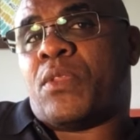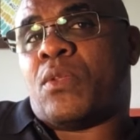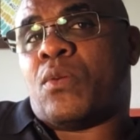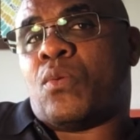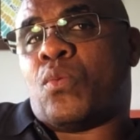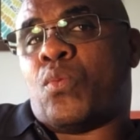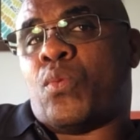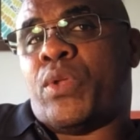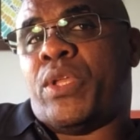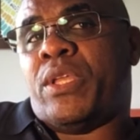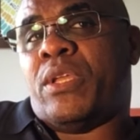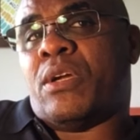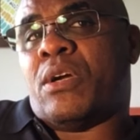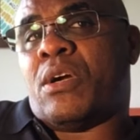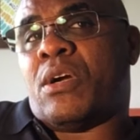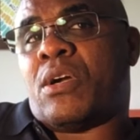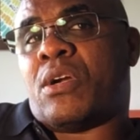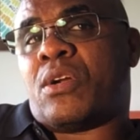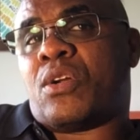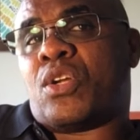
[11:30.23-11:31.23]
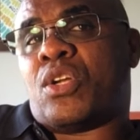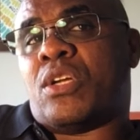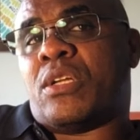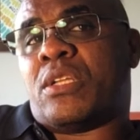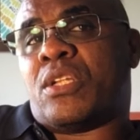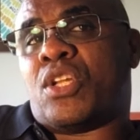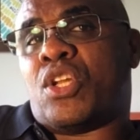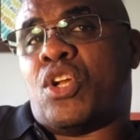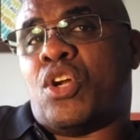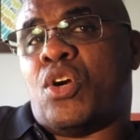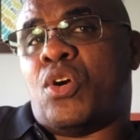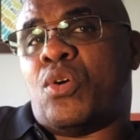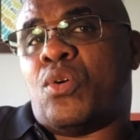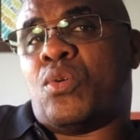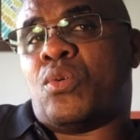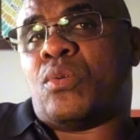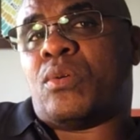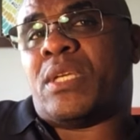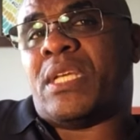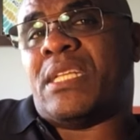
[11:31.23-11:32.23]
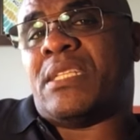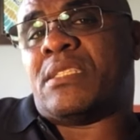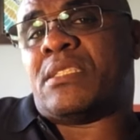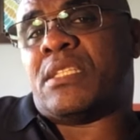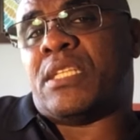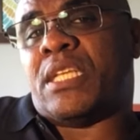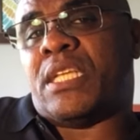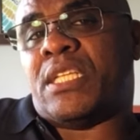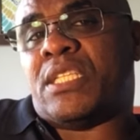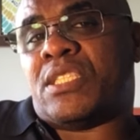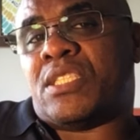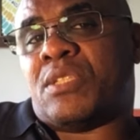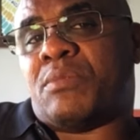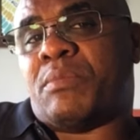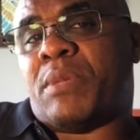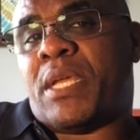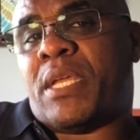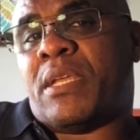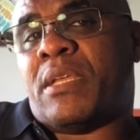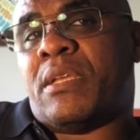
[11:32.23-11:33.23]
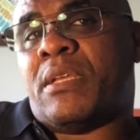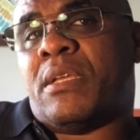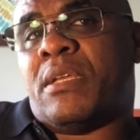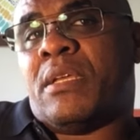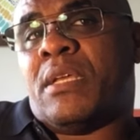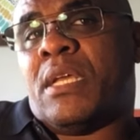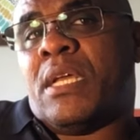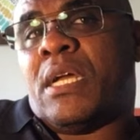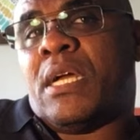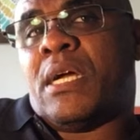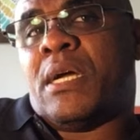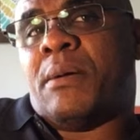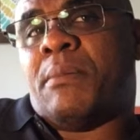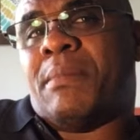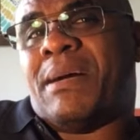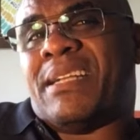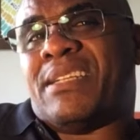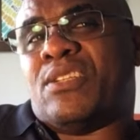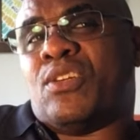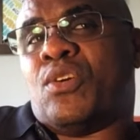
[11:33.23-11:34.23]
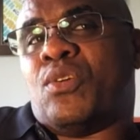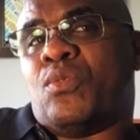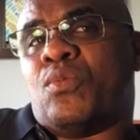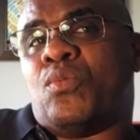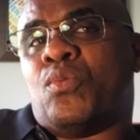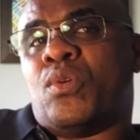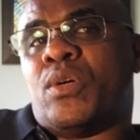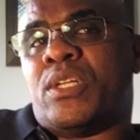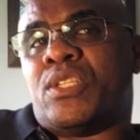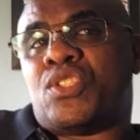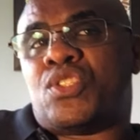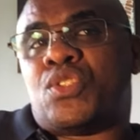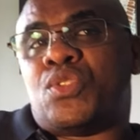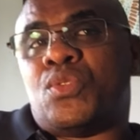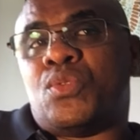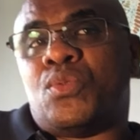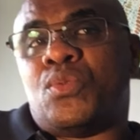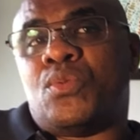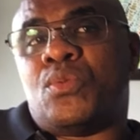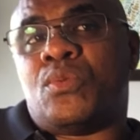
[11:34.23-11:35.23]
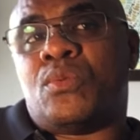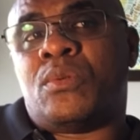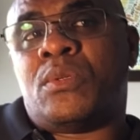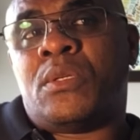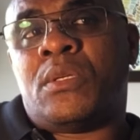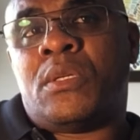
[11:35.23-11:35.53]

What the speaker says: we are going to go into the engine bay. I don't want to